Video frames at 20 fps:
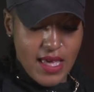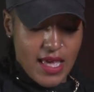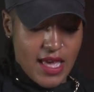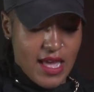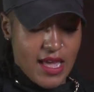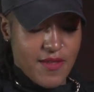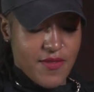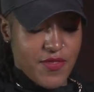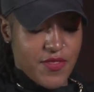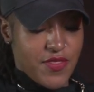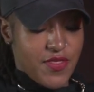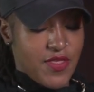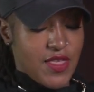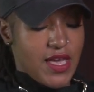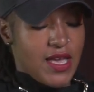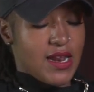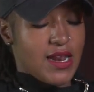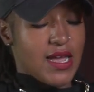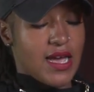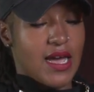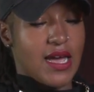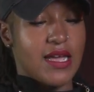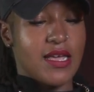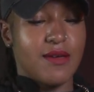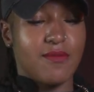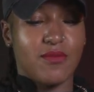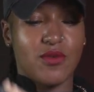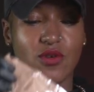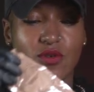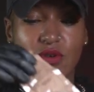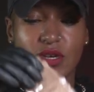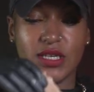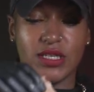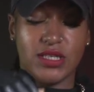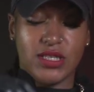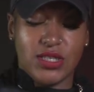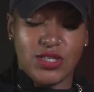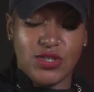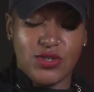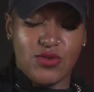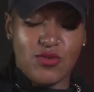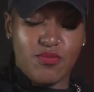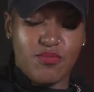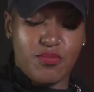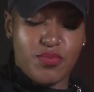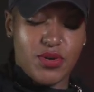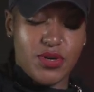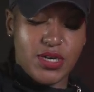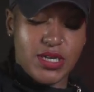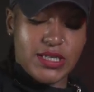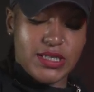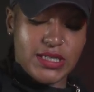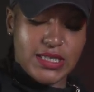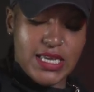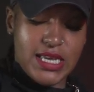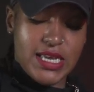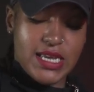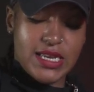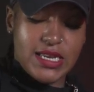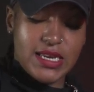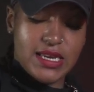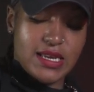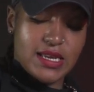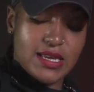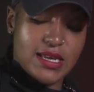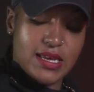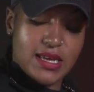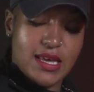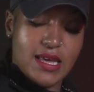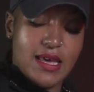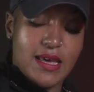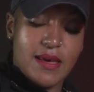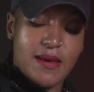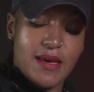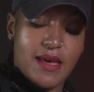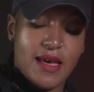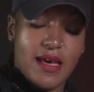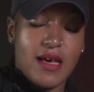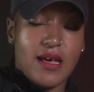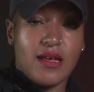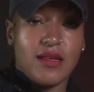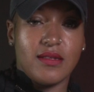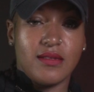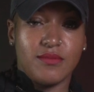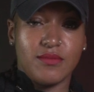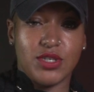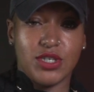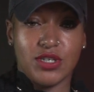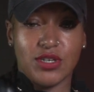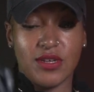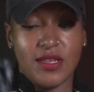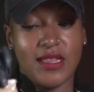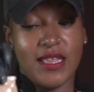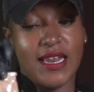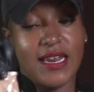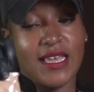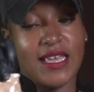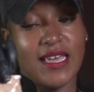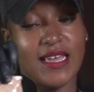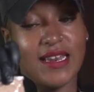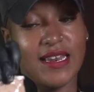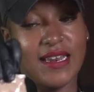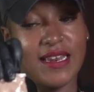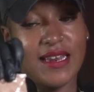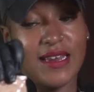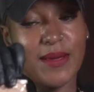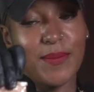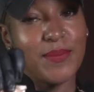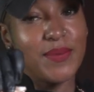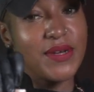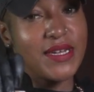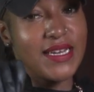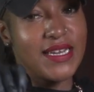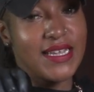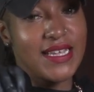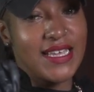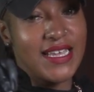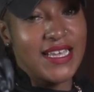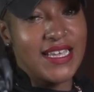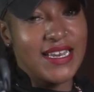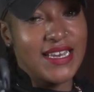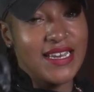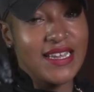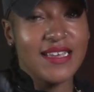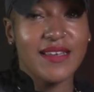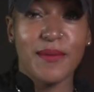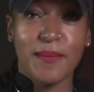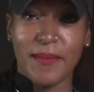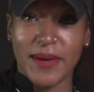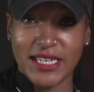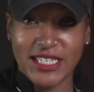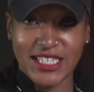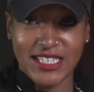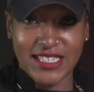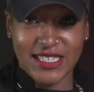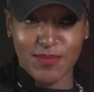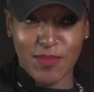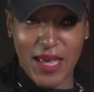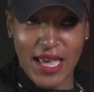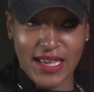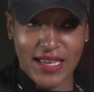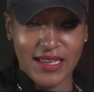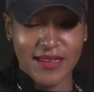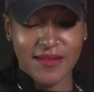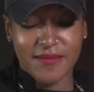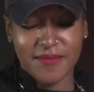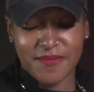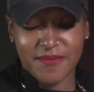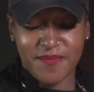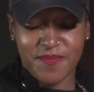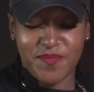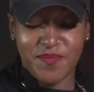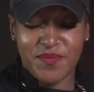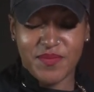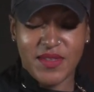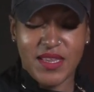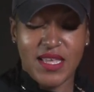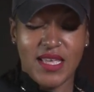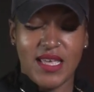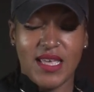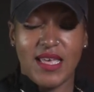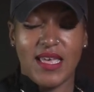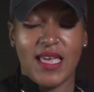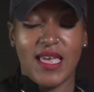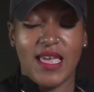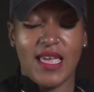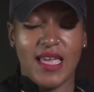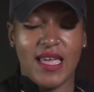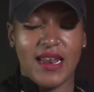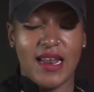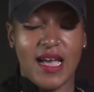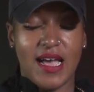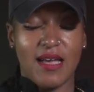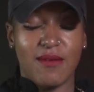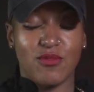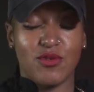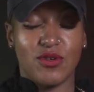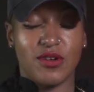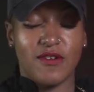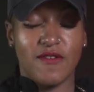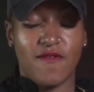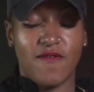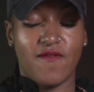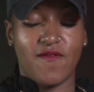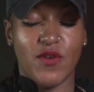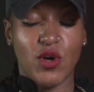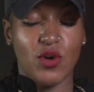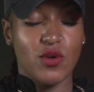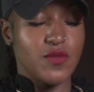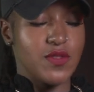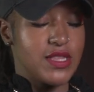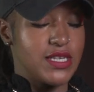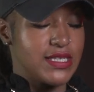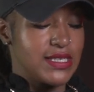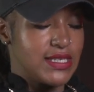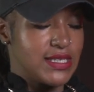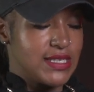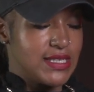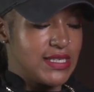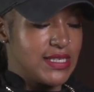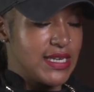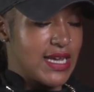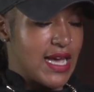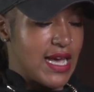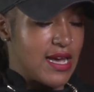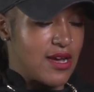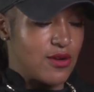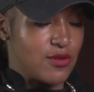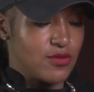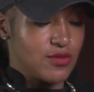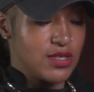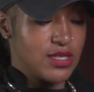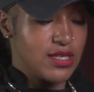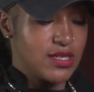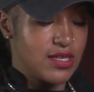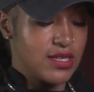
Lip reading: And then I am going to put in, let me show you that again, put in my cheese packet. And I'm going to fold this down